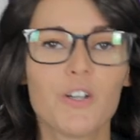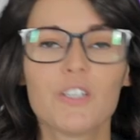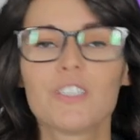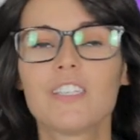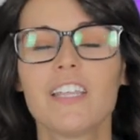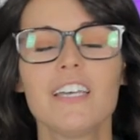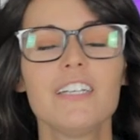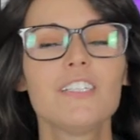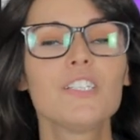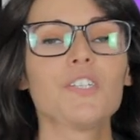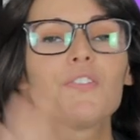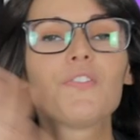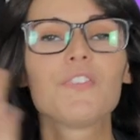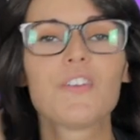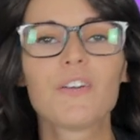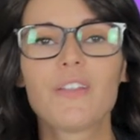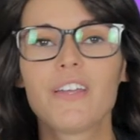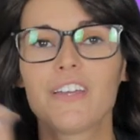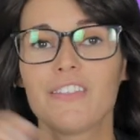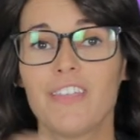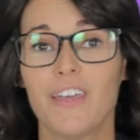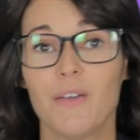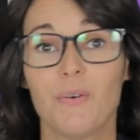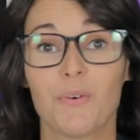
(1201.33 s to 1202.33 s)
voice. They just feel
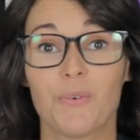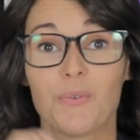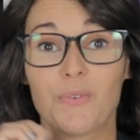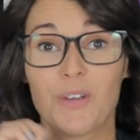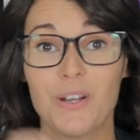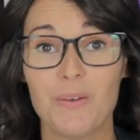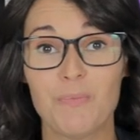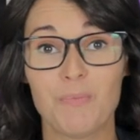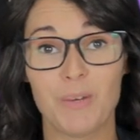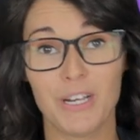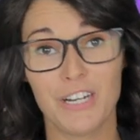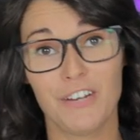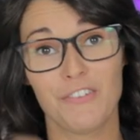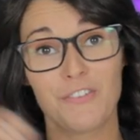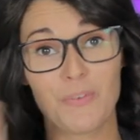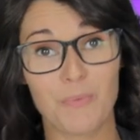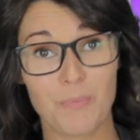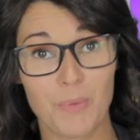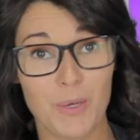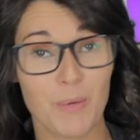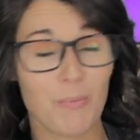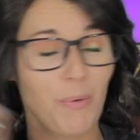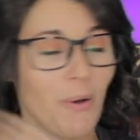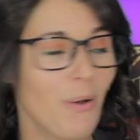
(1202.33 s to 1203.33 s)
like they were written by
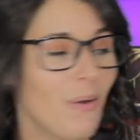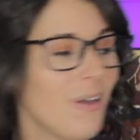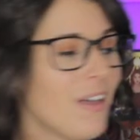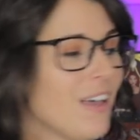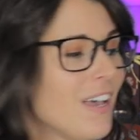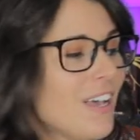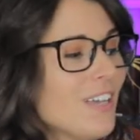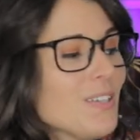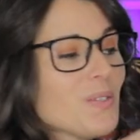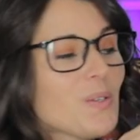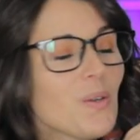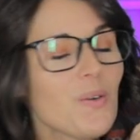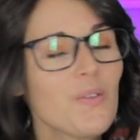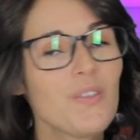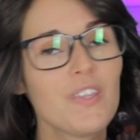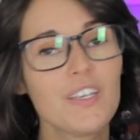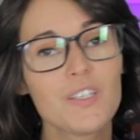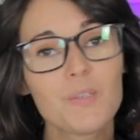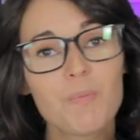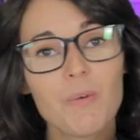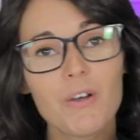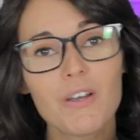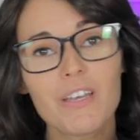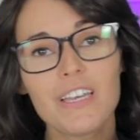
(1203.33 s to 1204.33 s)
different people. So
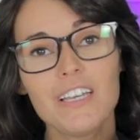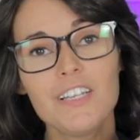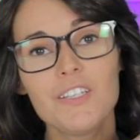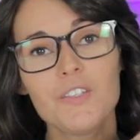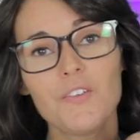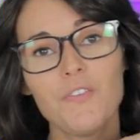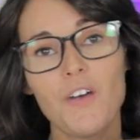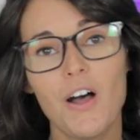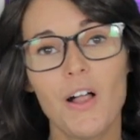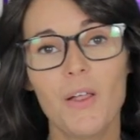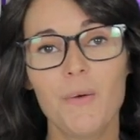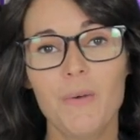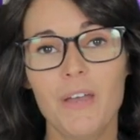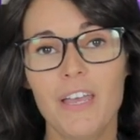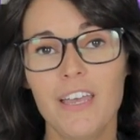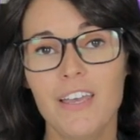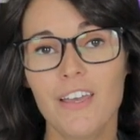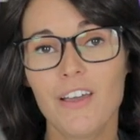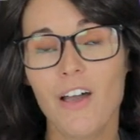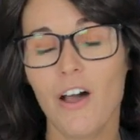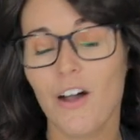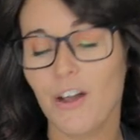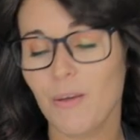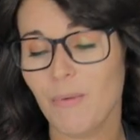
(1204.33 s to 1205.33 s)
this book is
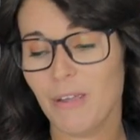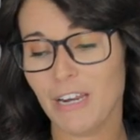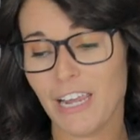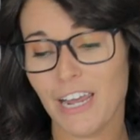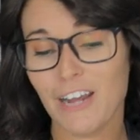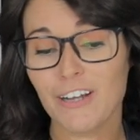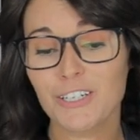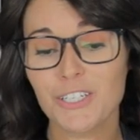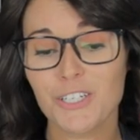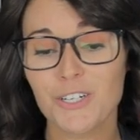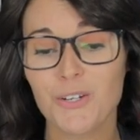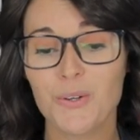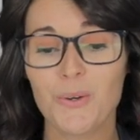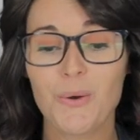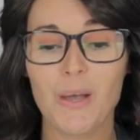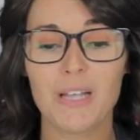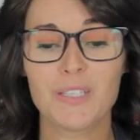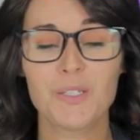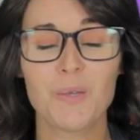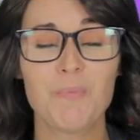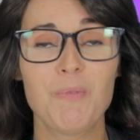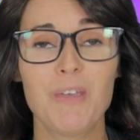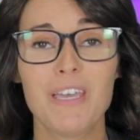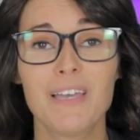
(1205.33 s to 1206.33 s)
following our main character who
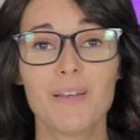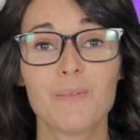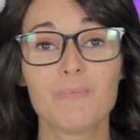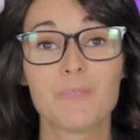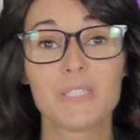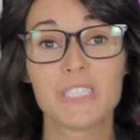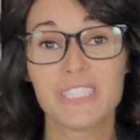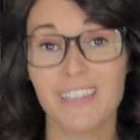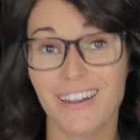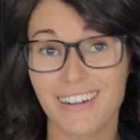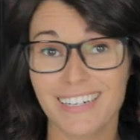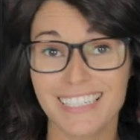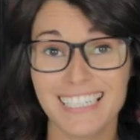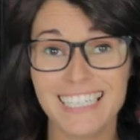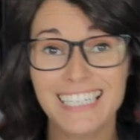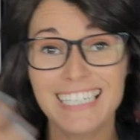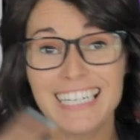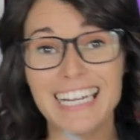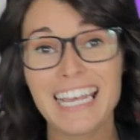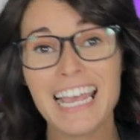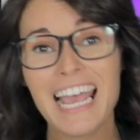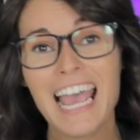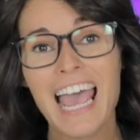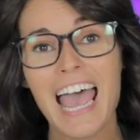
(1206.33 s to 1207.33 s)
ends up being
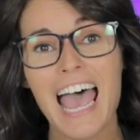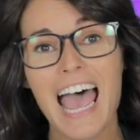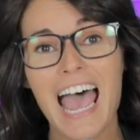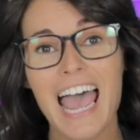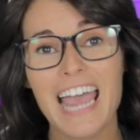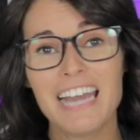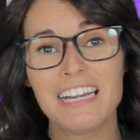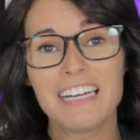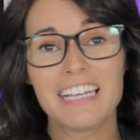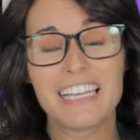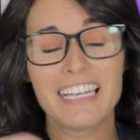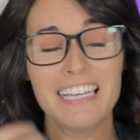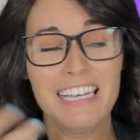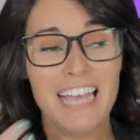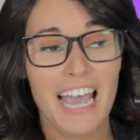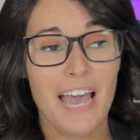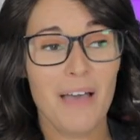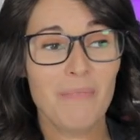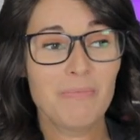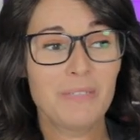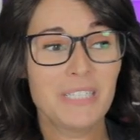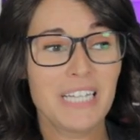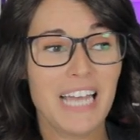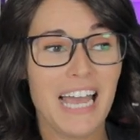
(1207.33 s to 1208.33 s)
abducted and
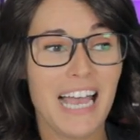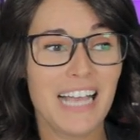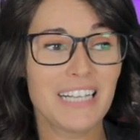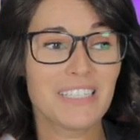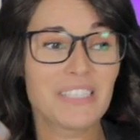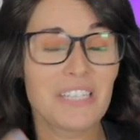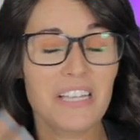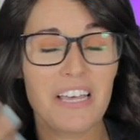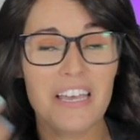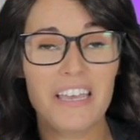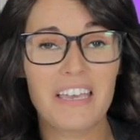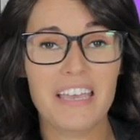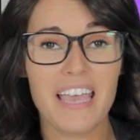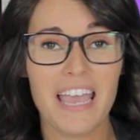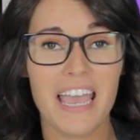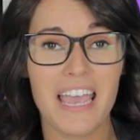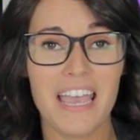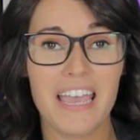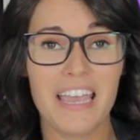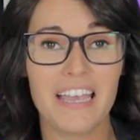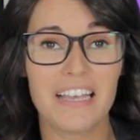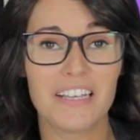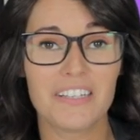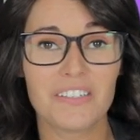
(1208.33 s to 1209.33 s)
kept as, like,
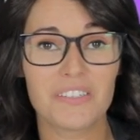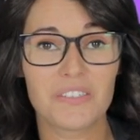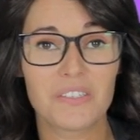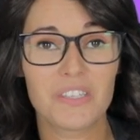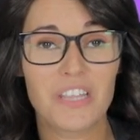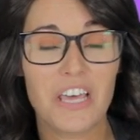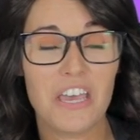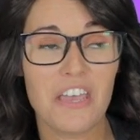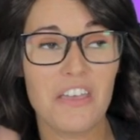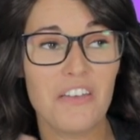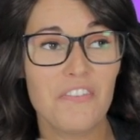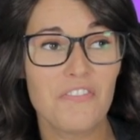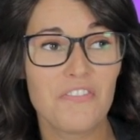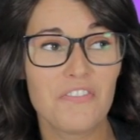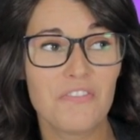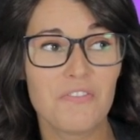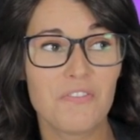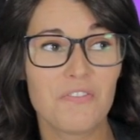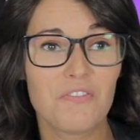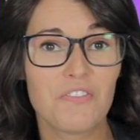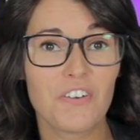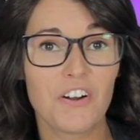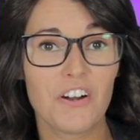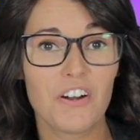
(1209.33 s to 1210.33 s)
a slave
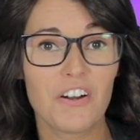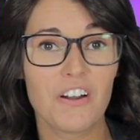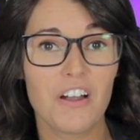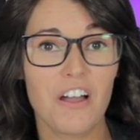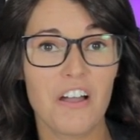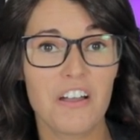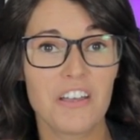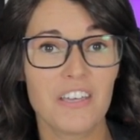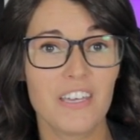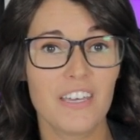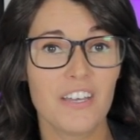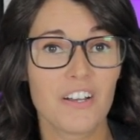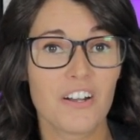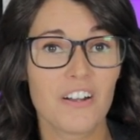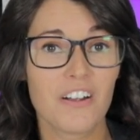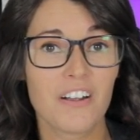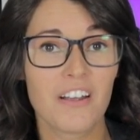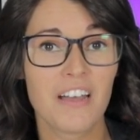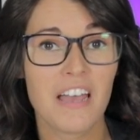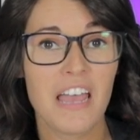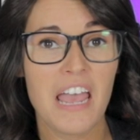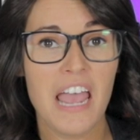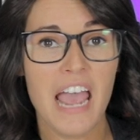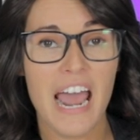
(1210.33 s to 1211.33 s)
for a
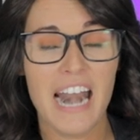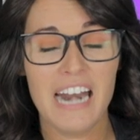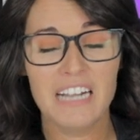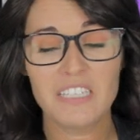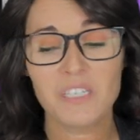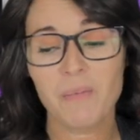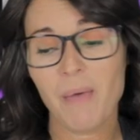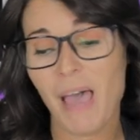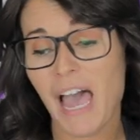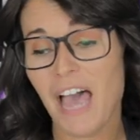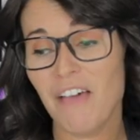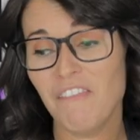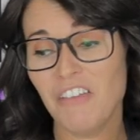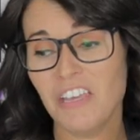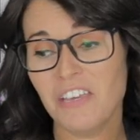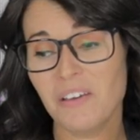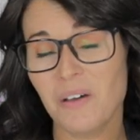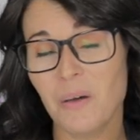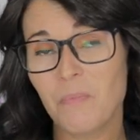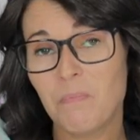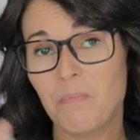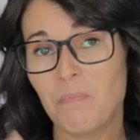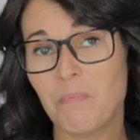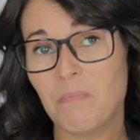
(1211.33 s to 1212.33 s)
year and ends up having
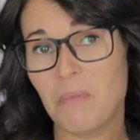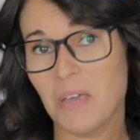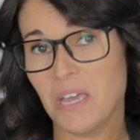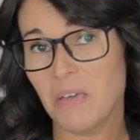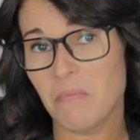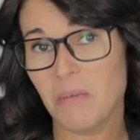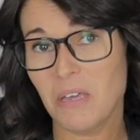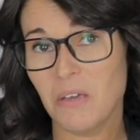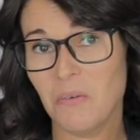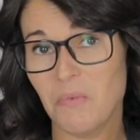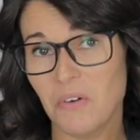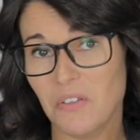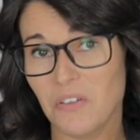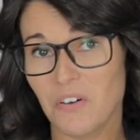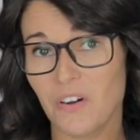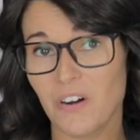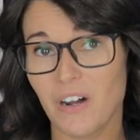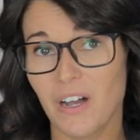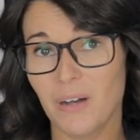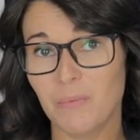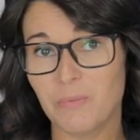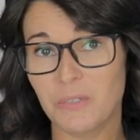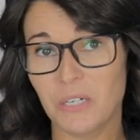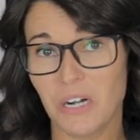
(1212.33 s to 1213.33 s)
a baby with
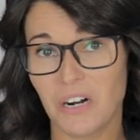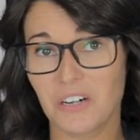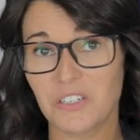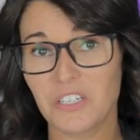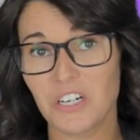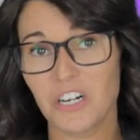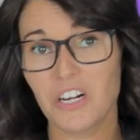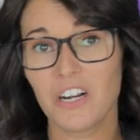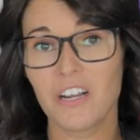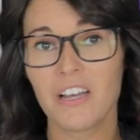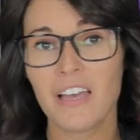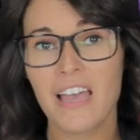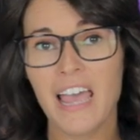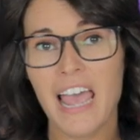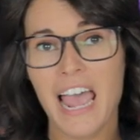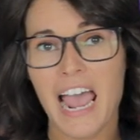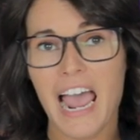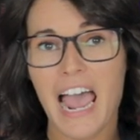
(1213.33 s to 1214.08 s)
her abductor.